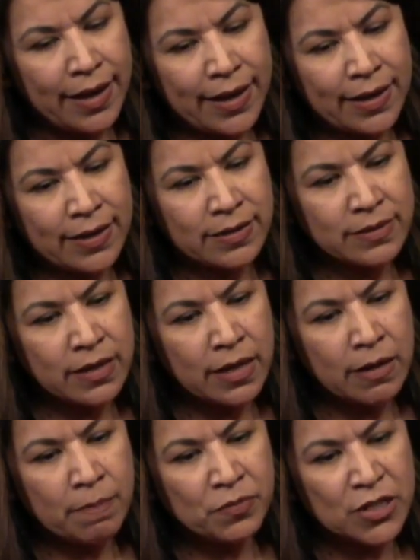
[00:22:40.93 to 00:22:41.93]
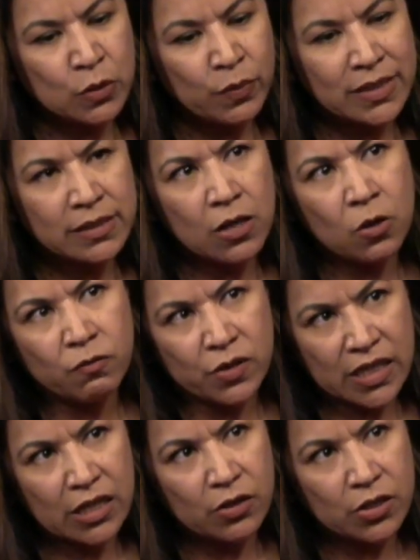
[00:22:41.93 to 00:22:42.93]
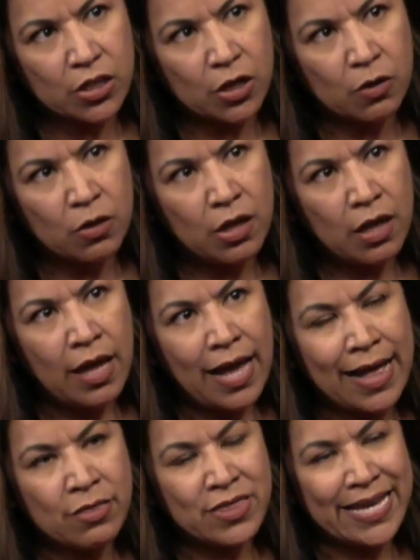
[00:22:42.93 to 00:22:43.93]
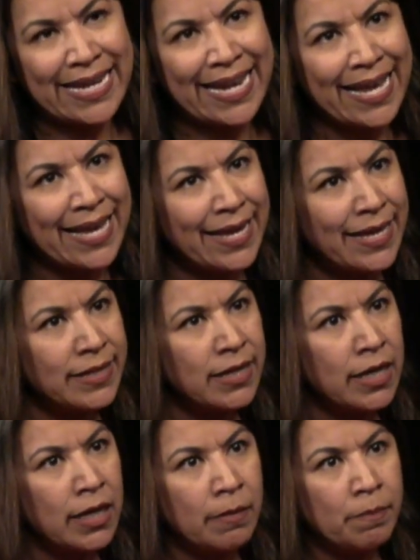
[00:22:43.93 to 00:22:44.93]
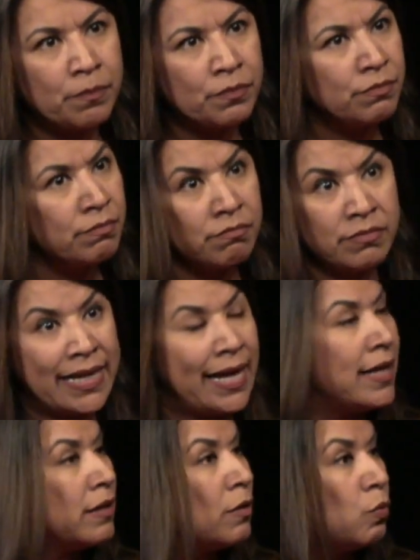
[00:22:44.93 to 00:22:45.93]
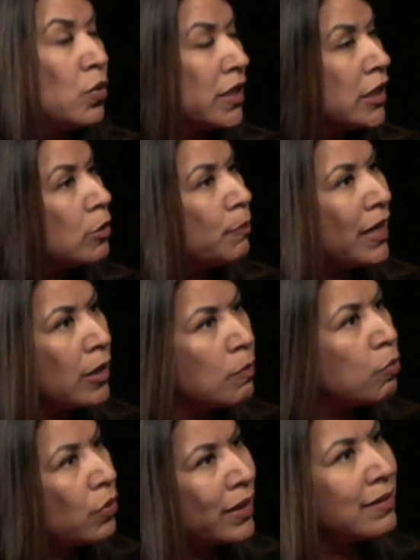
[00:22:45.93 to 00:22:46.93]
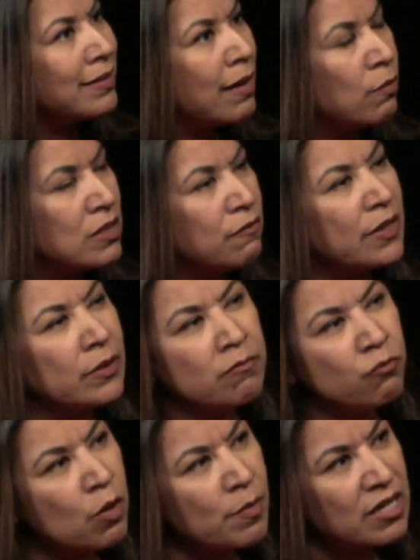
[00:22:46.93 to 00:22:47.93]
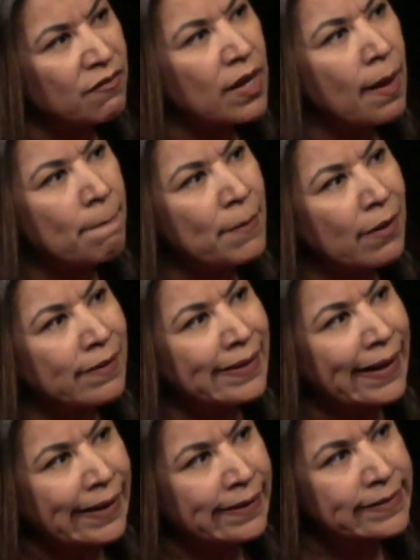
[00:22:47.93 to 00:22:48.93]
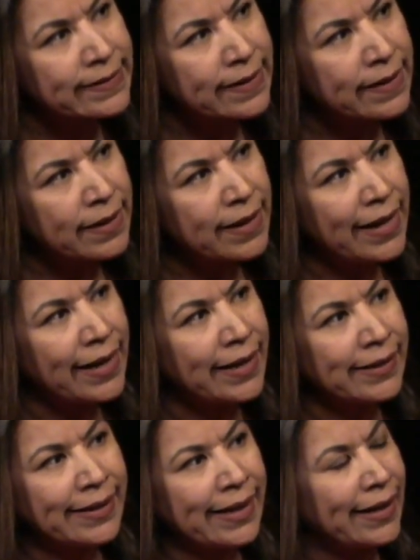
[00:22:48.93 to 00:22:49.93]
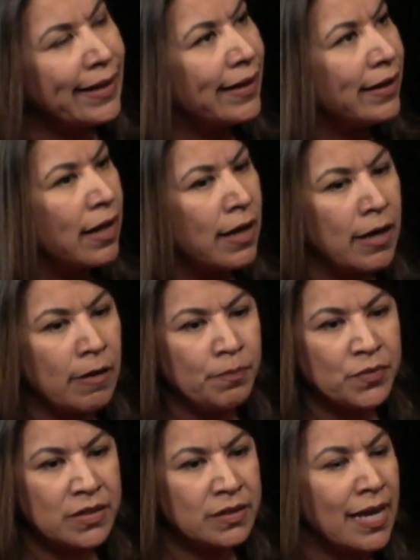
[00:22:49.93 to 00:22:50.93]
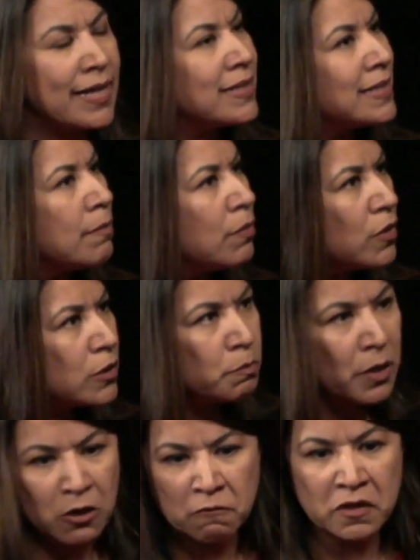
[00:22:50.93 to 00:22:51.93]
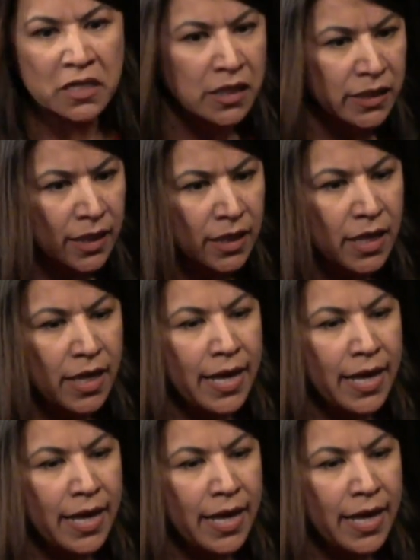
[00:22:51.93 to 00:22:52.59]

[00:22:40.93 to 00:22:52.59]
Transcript: And this was over a year ago, and they had a really good PowerPoint that was very informative about gangs and gang sign symbols, paraphernalia.